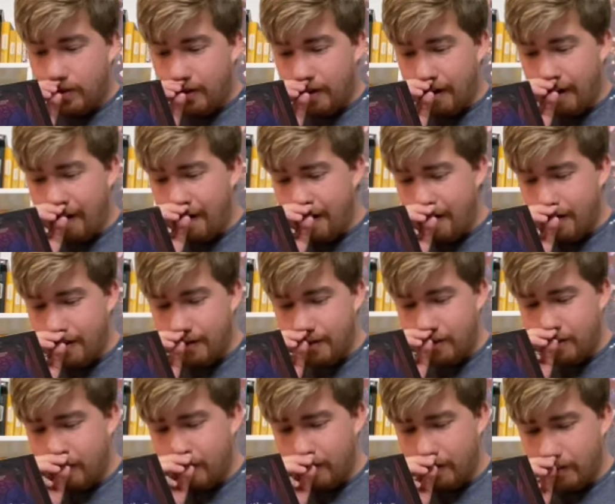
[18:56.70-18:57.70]
Uh,
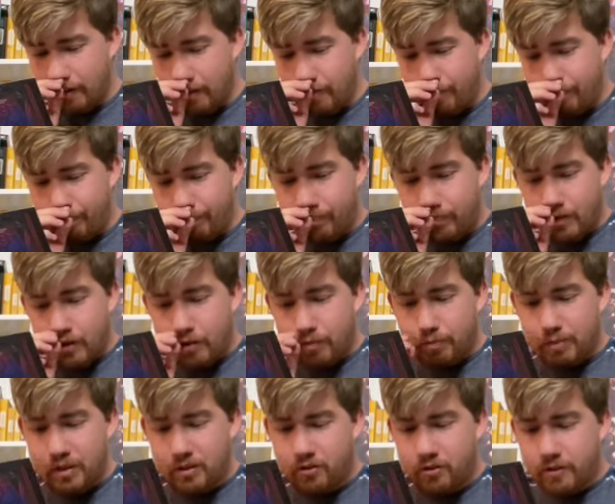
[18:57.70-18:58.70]
da, da, da.
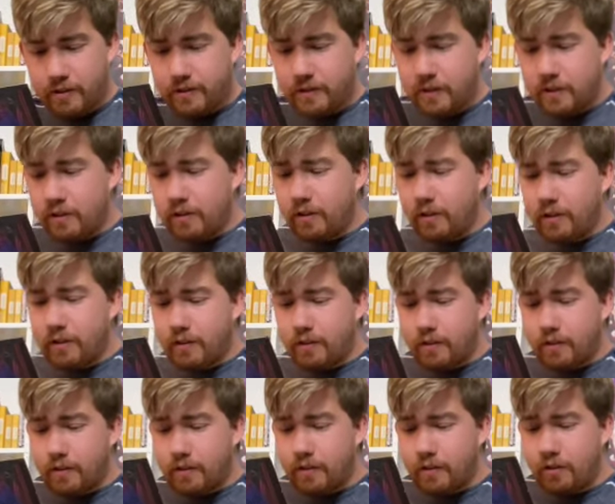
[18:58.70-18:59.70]
Be sure to look
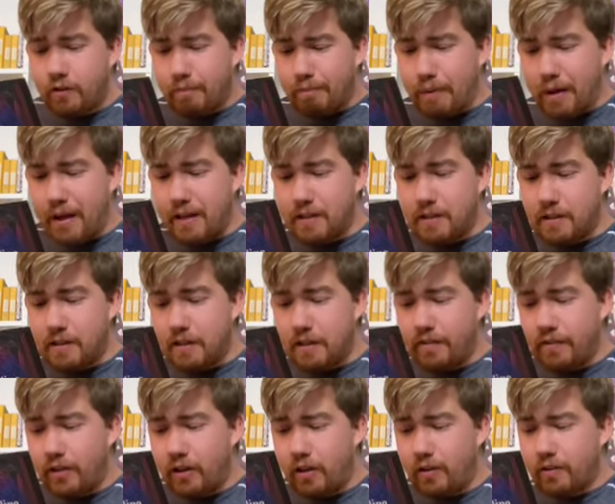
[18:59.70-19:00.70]
your best
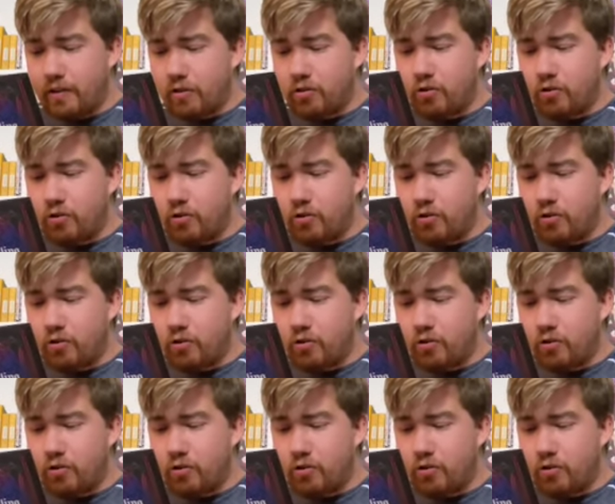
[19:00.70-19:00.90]
even on your